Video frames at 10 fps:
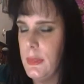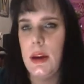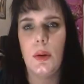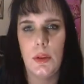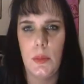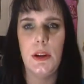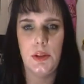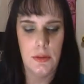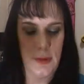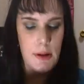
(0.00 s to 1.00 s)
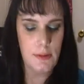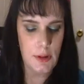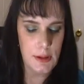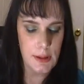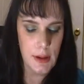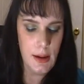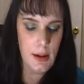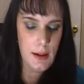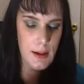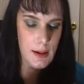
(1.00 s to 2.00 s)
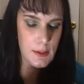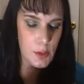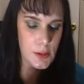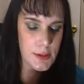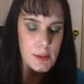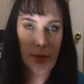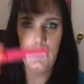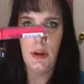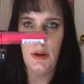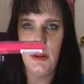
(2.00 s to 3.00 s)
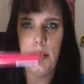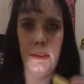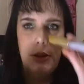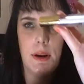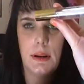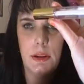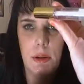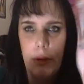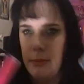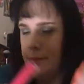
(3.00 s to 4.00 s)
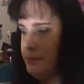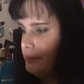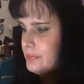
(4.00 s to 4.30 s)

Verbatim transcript: Mingle are my two favorites. And of course this was Flaunt, and then you got a clear one.